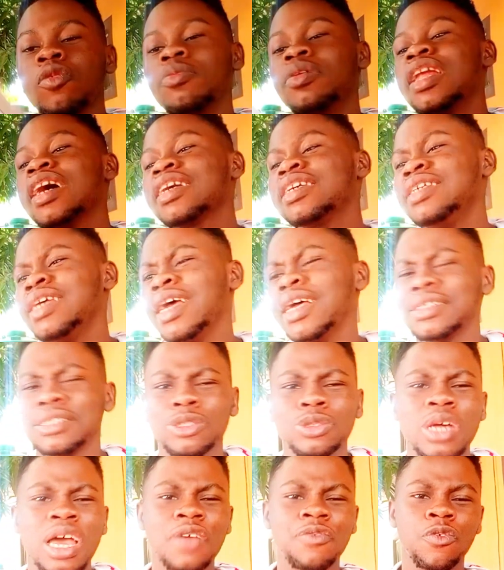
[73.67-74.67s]
you will be like, yes,
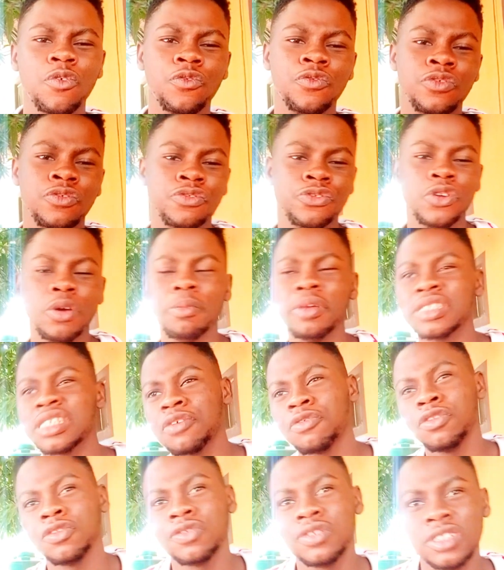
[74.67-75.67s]
it's not iPhone 15, or maybe it's
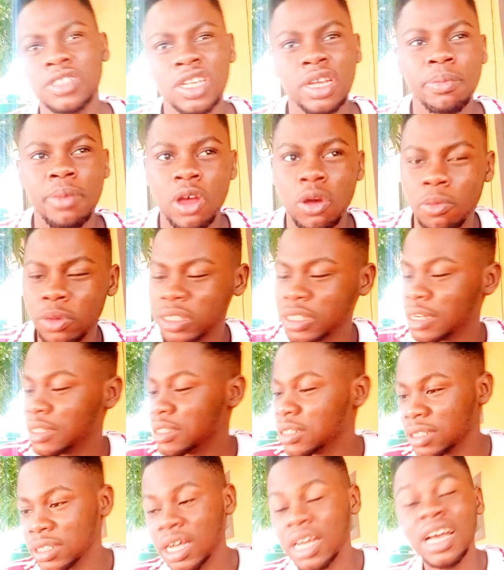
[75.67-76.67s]
not 15, but maybe it's like
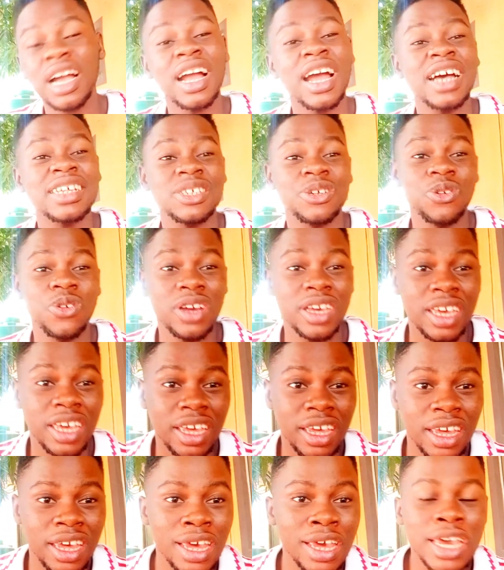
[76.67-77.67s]
this. Guys, I don't
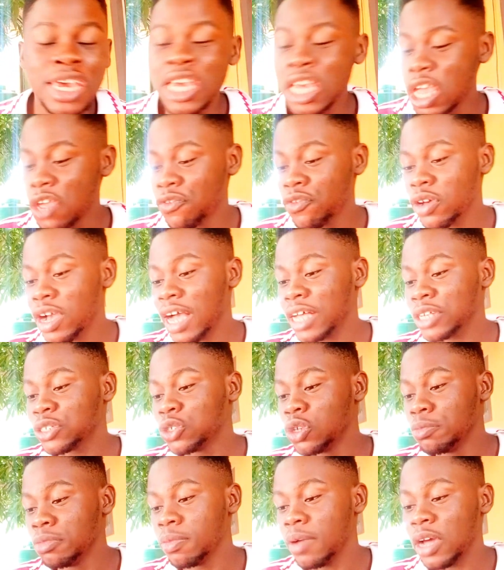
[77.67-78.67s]
care. If you guys
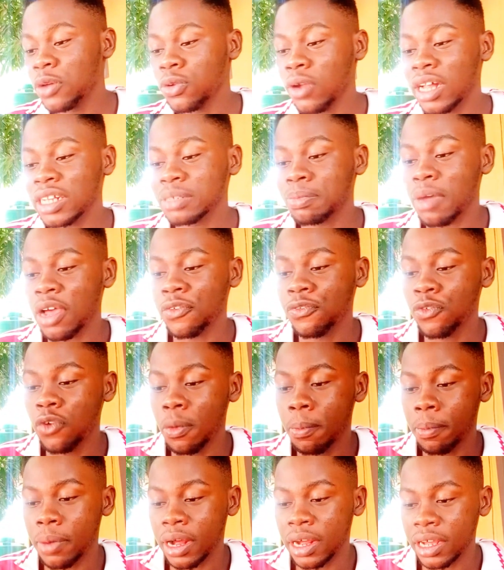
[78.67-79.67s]
know me, but you know that my
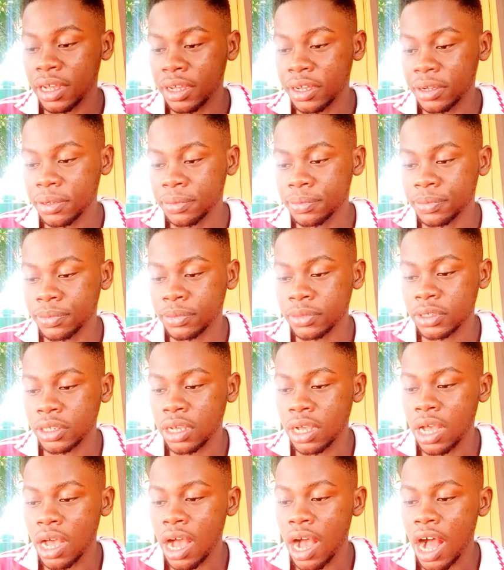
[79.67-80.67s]
phone
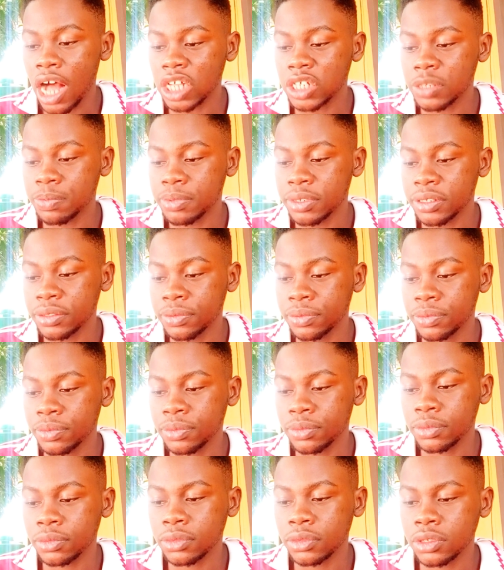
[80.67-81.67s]
has been,
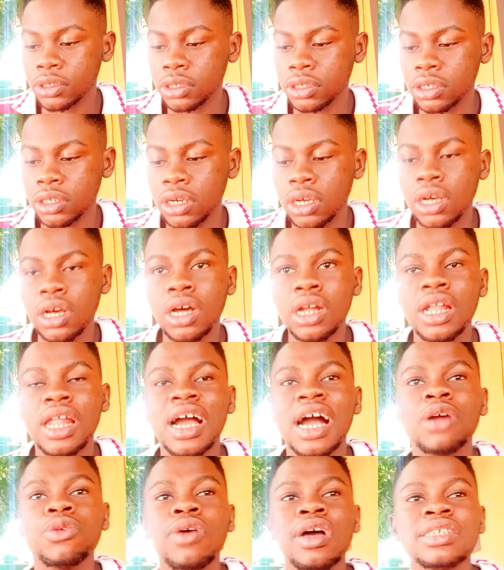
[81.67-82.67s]

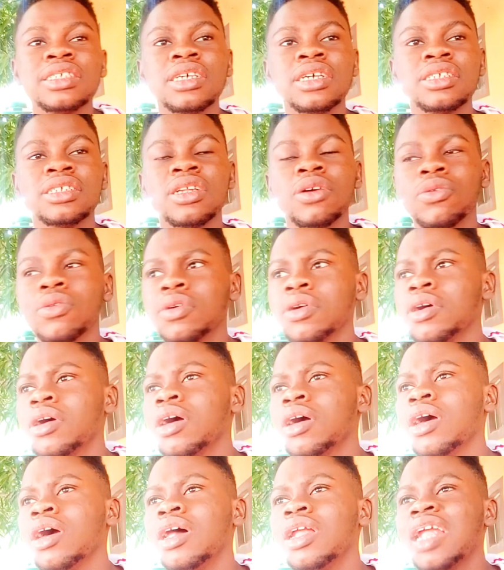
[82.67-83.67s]
like, how do I say it now?
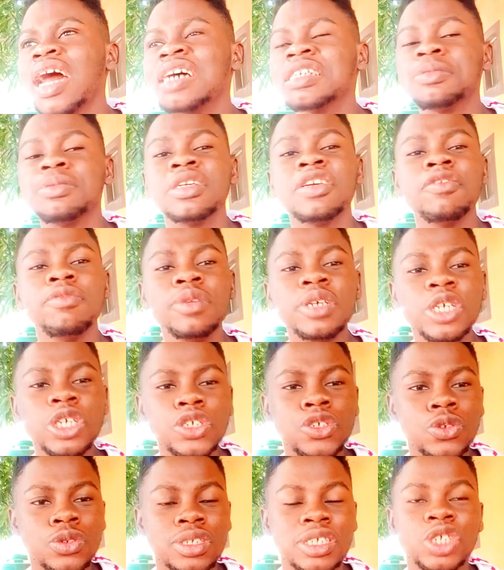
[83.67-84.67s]
Has been giving me
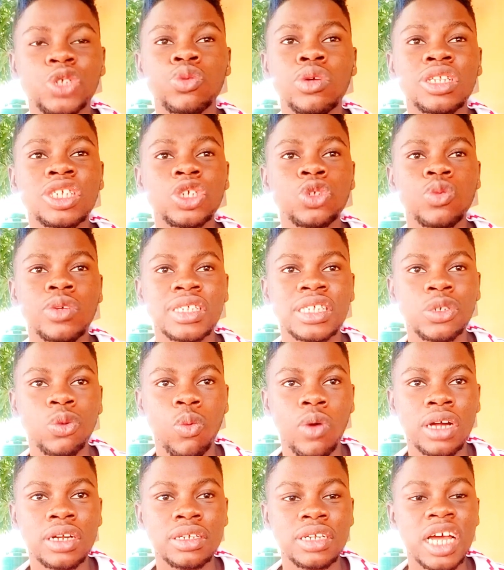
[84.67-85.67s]
issues. It's
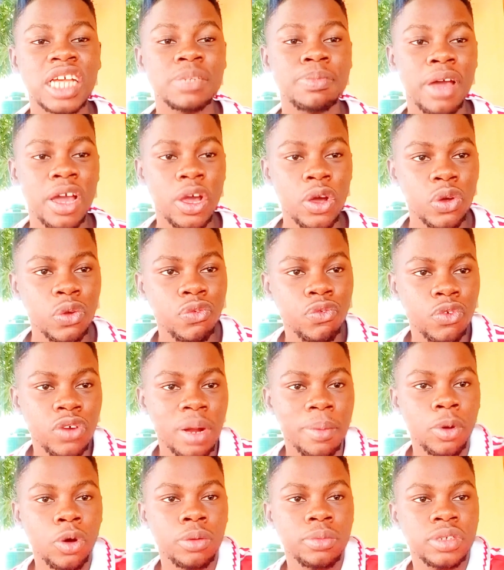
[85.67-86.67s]
2021. That's my old phone.
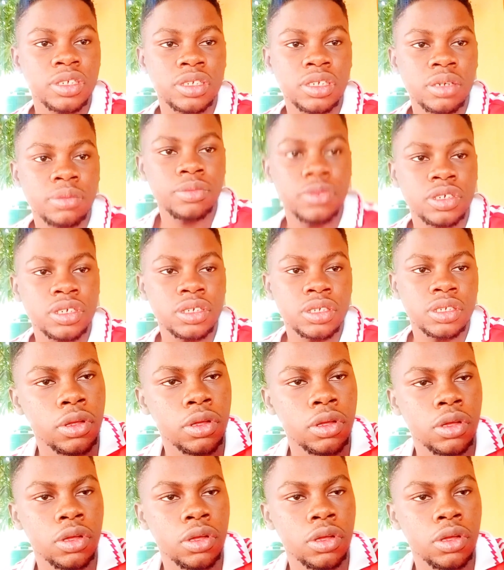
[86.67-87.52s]
I'm coming. Let me bring it.